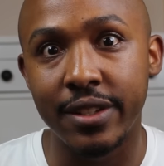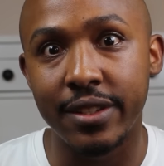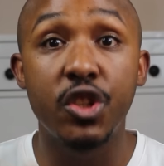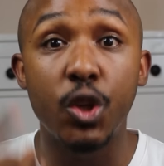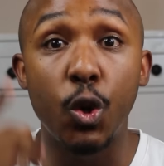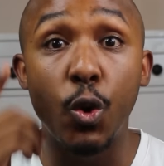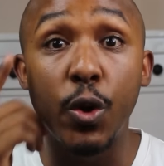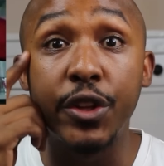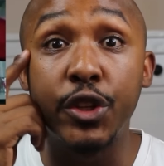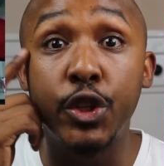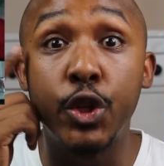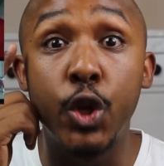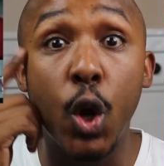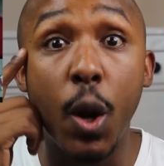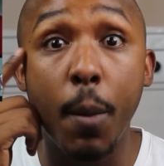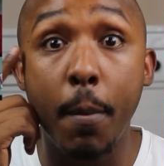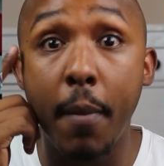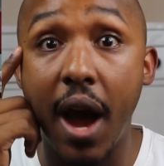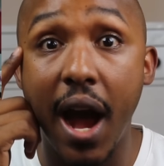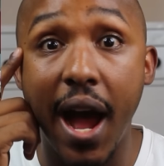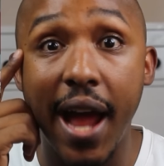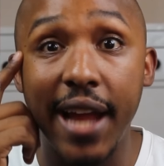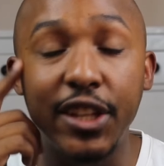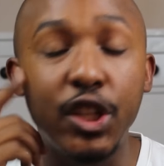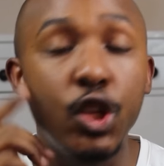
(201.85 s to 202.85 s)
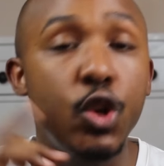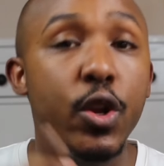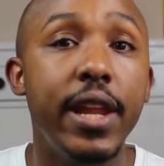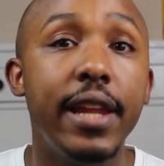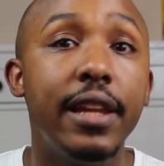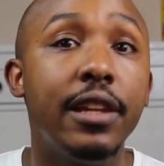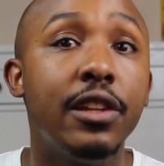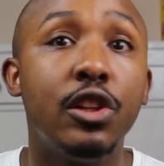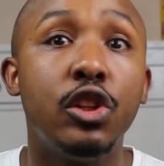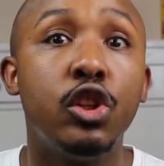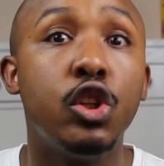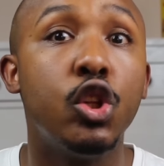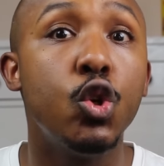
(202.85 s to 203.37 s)
So in your mind, you
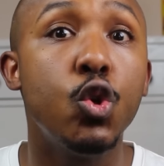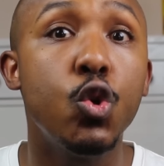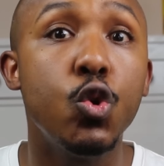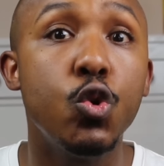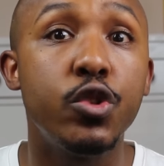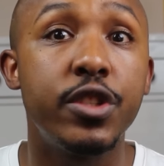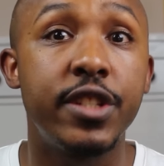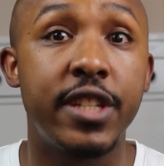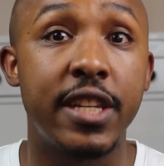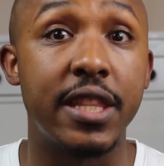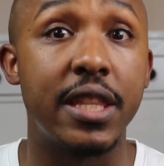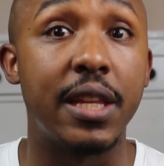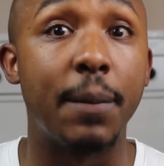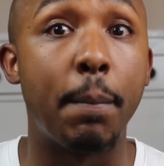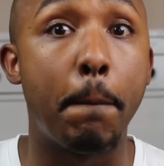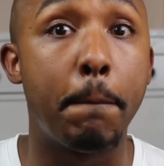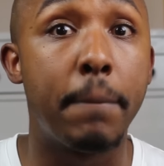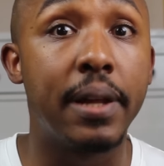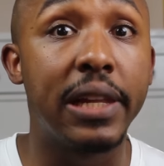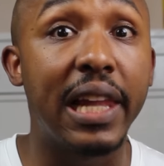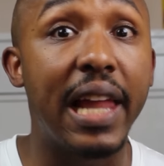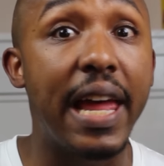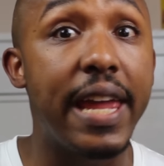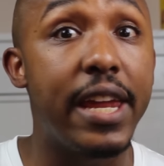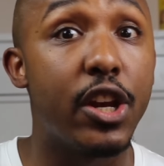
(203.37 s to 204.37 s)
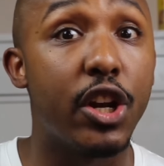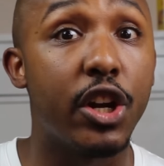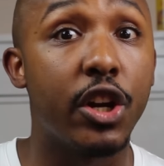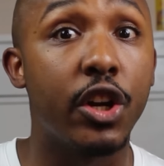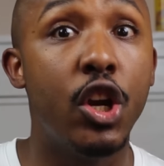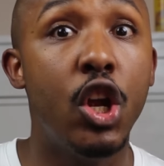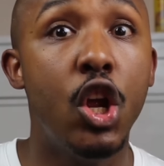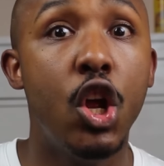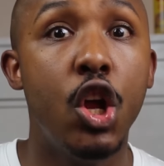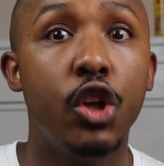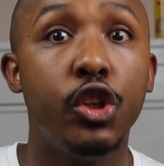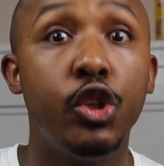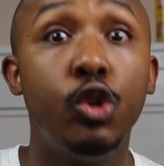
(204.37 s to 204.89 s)
didn't lose to the player,
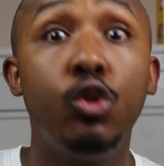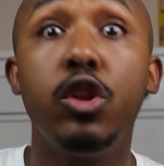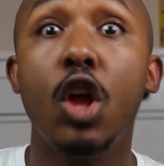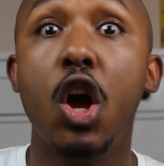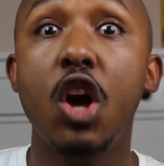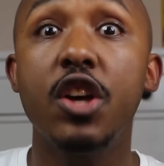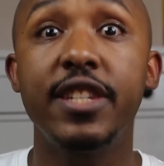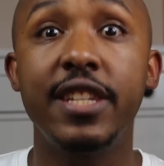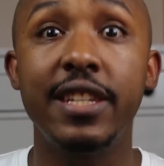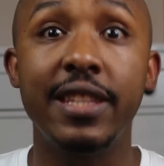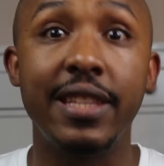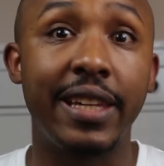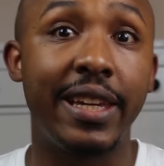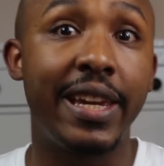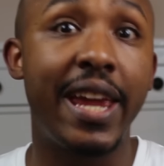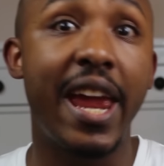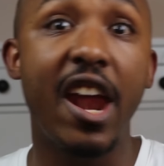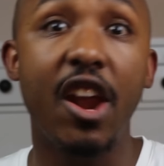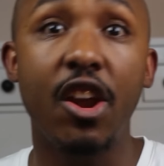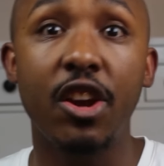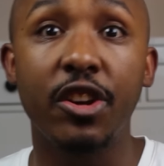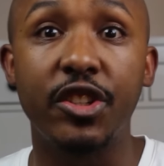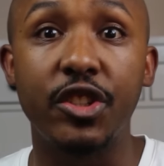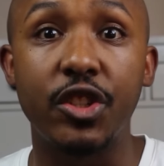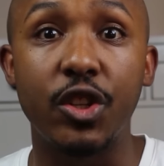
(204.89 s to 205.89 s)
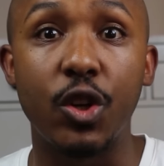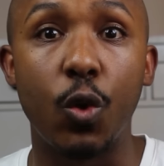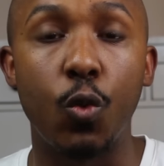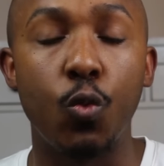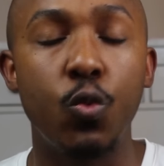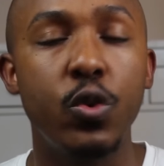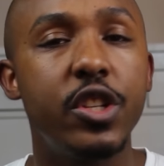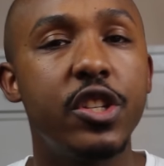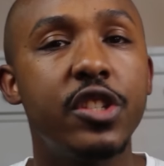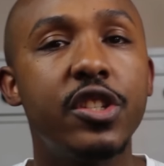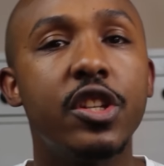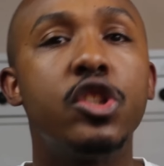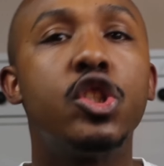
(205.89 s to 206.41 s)
you lost to the character,
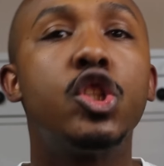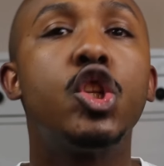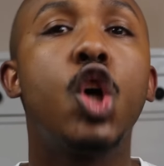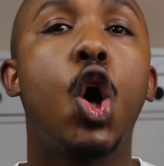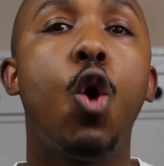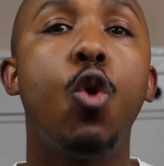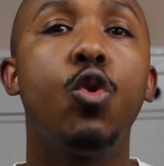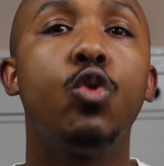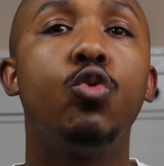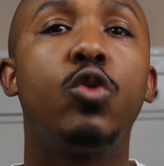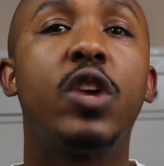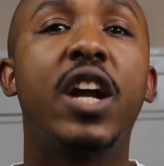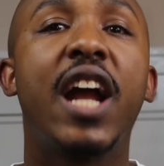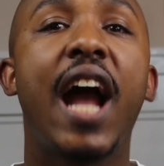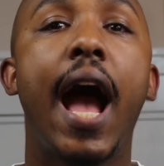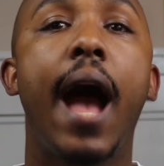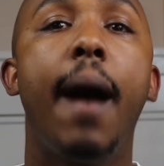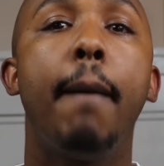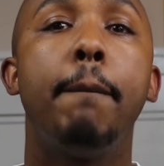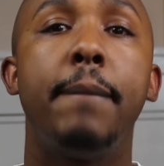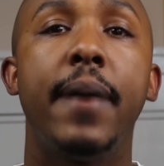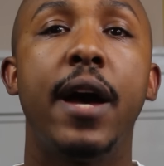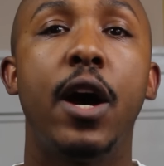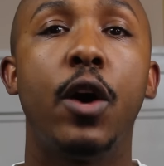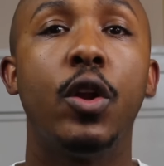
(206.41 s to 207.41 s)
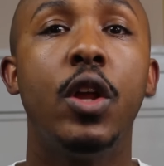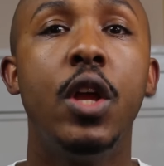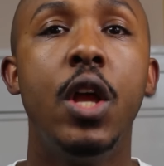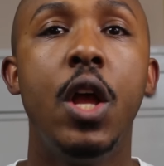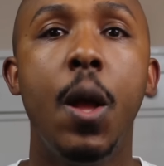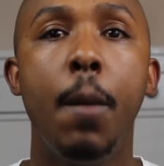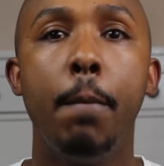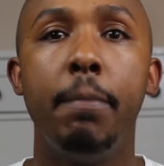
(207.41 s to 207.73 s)
which is a total cop-out